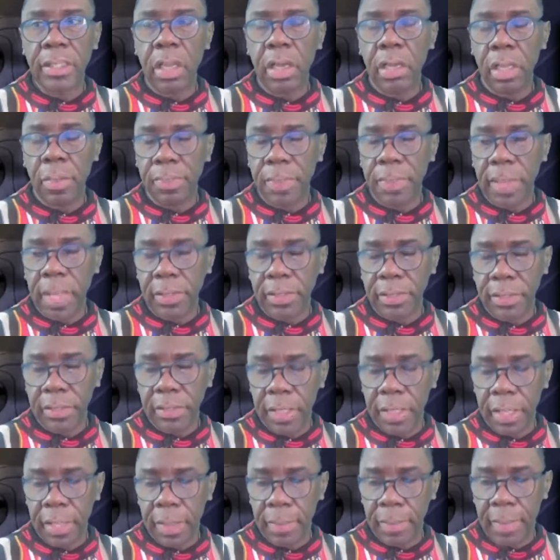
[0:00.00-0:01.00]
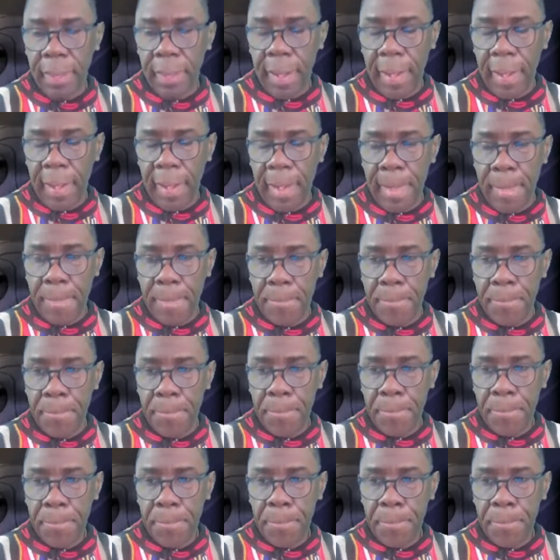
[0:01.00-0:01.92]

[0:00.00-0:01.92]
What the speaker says: talk about some